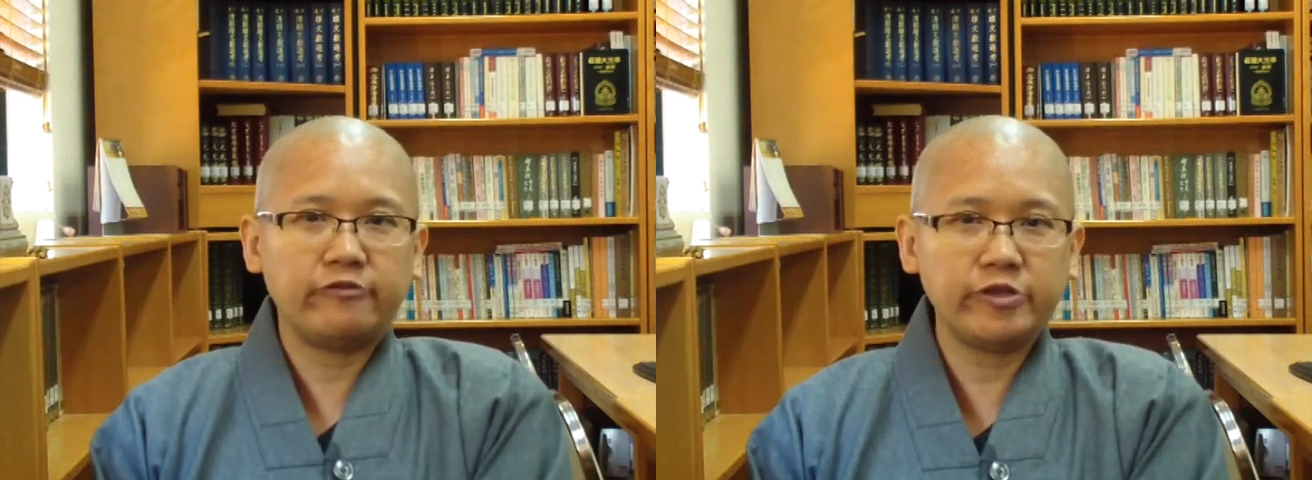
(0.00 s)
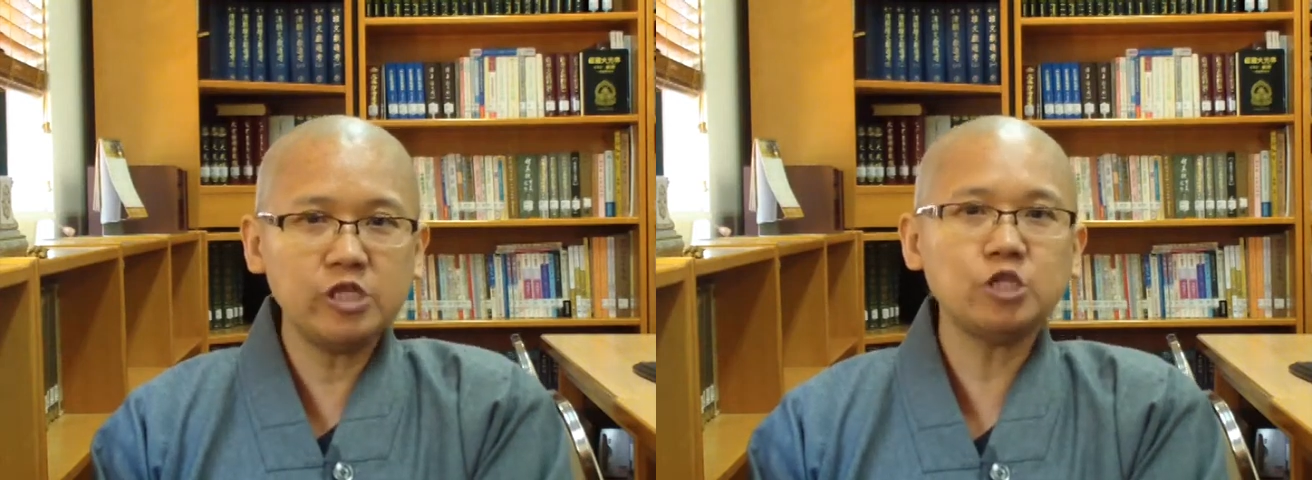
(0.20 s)

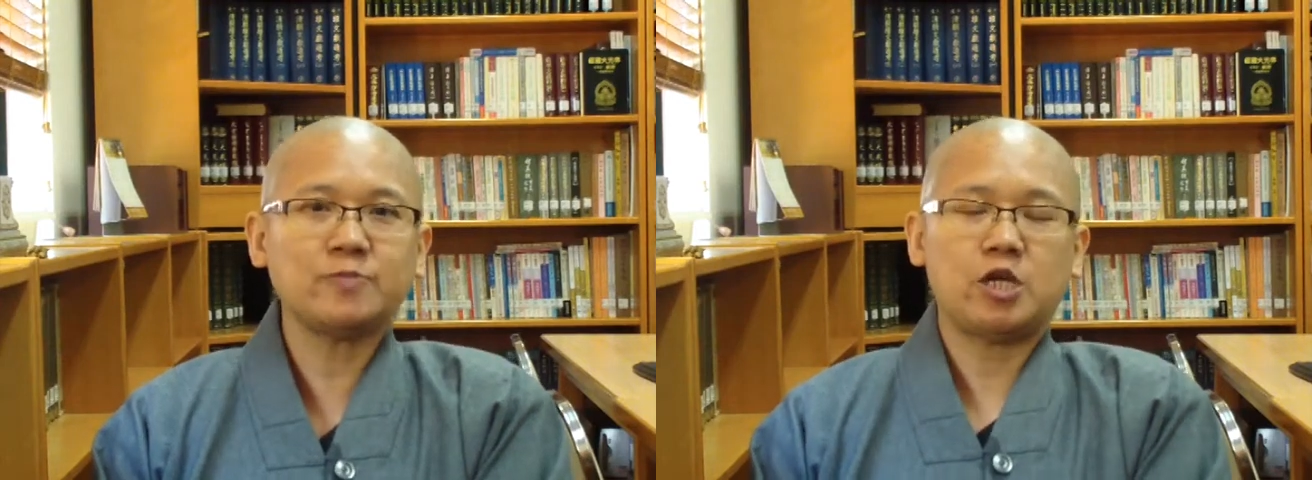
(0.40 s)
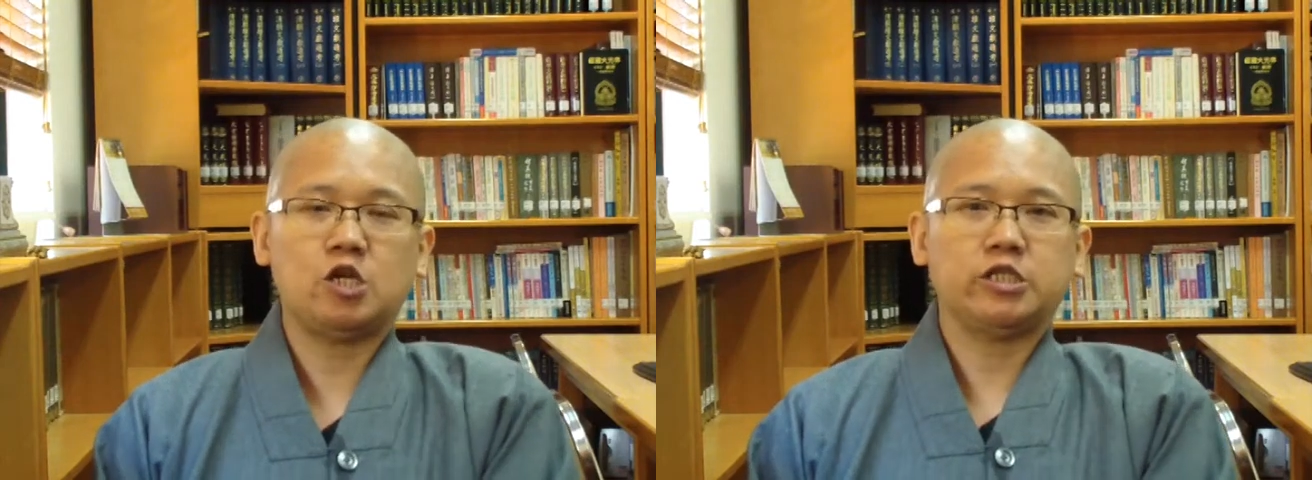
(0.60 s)

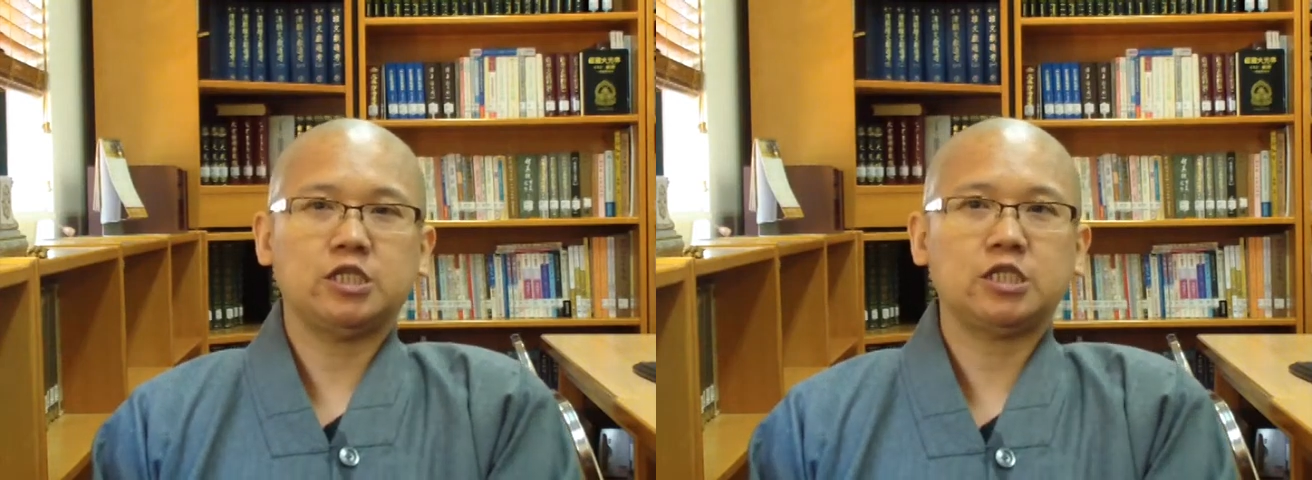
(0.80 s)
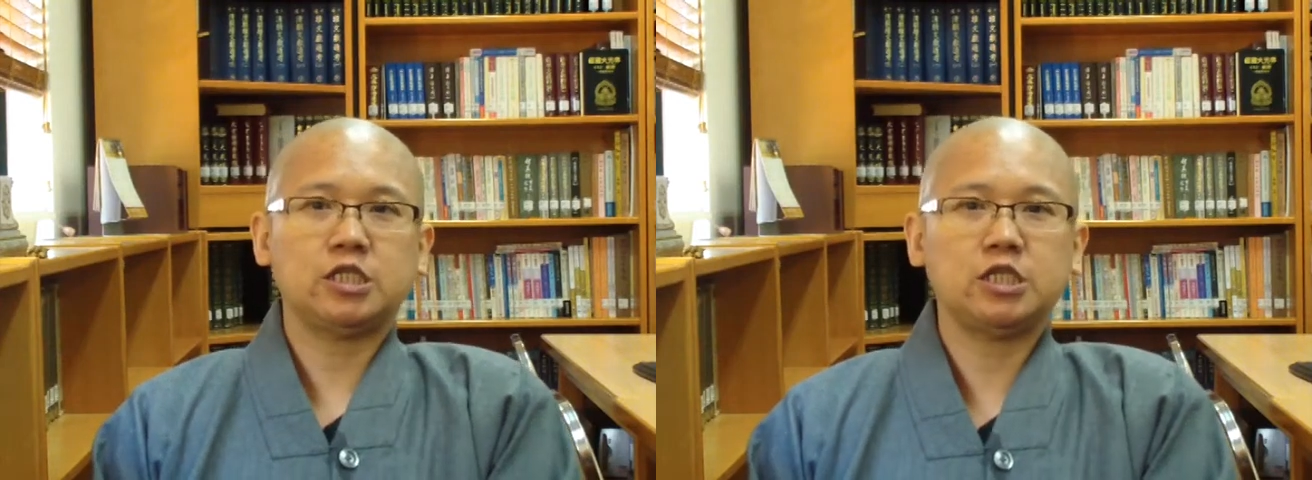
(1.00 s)
finished my
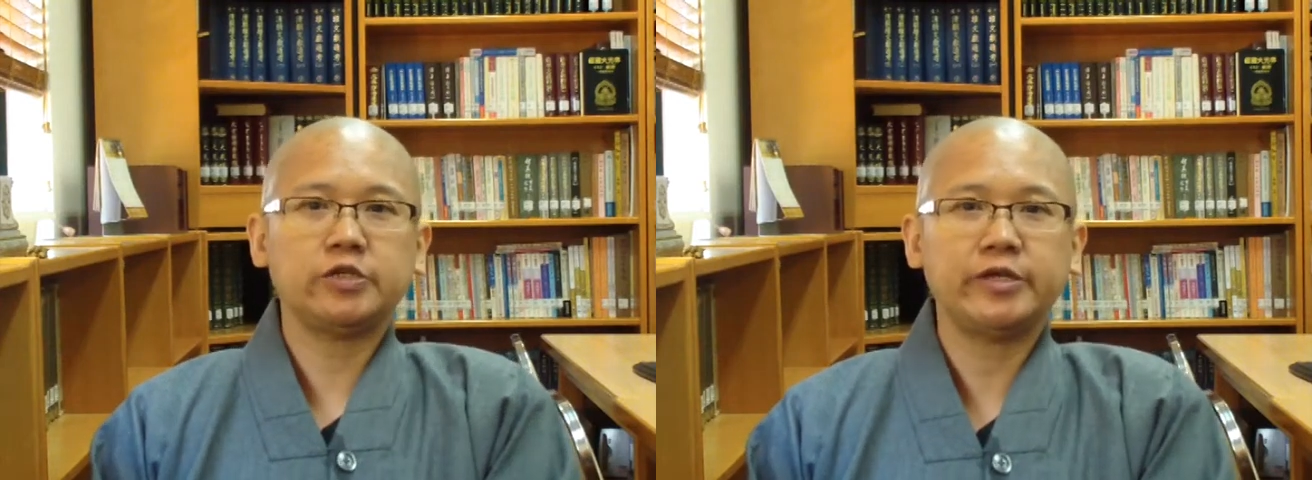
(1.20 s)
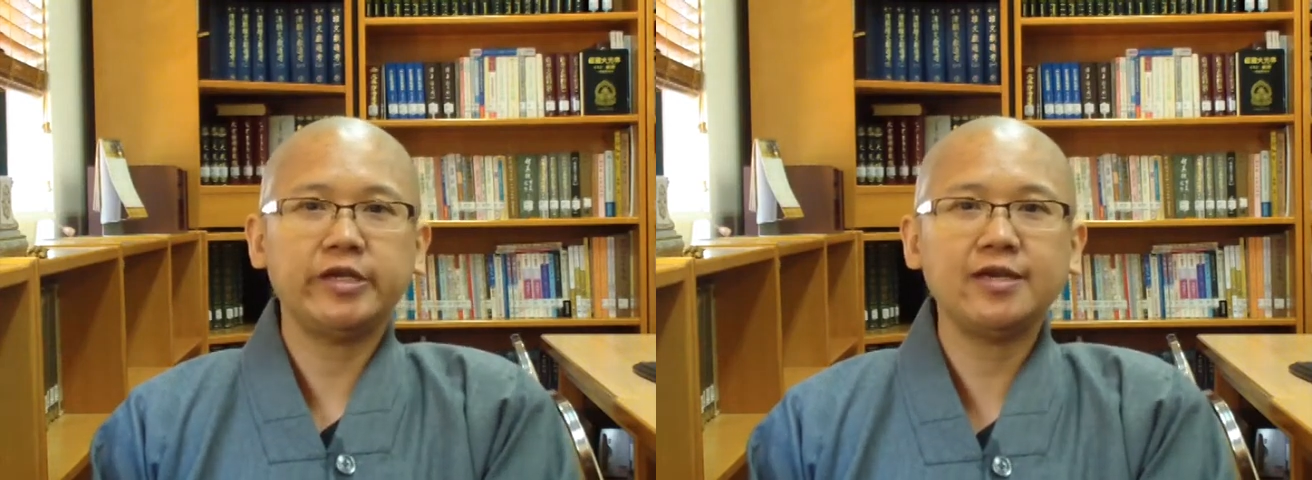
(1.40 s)
honors
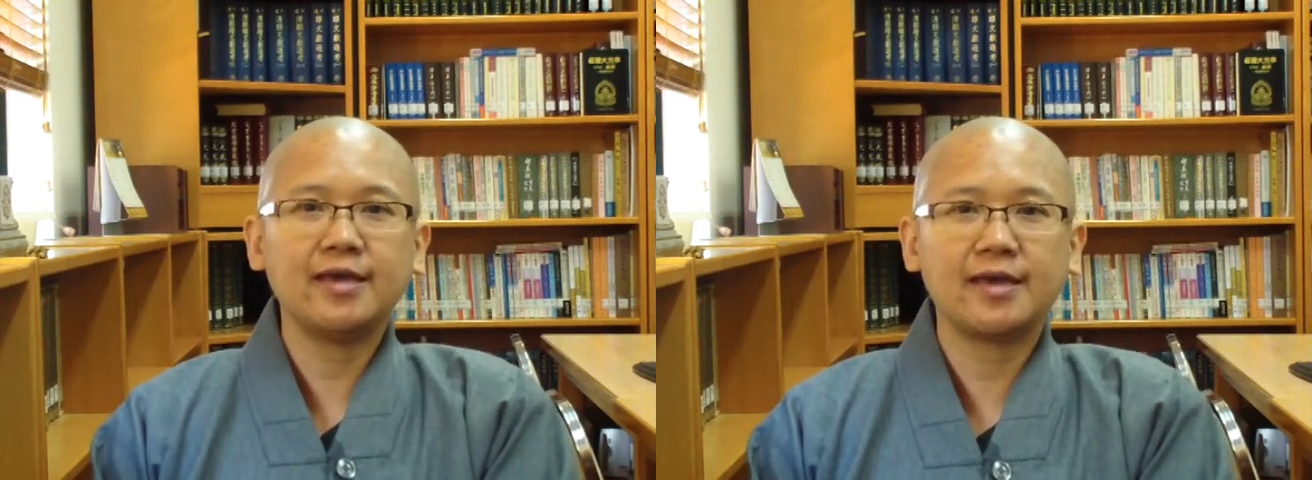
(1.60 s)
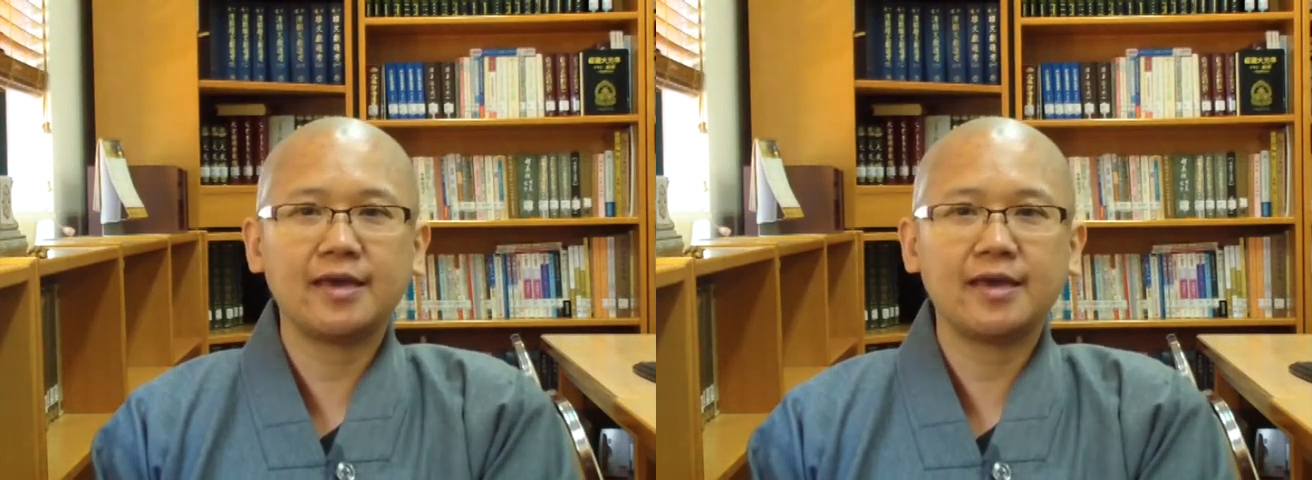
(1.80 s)
degree,